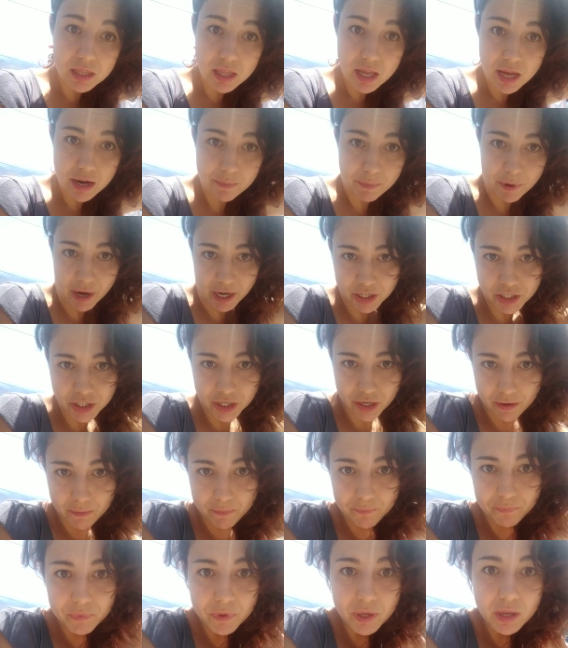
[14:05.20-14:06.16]
a lot of pressure,
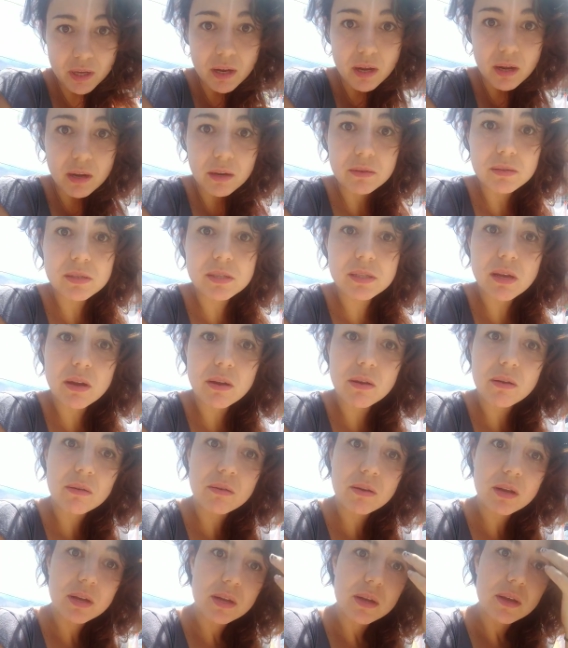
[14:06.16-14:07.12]

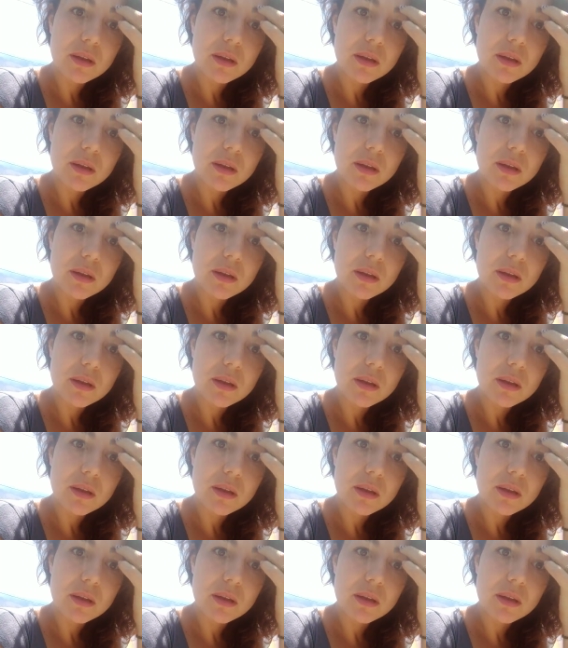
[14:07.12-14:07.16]
so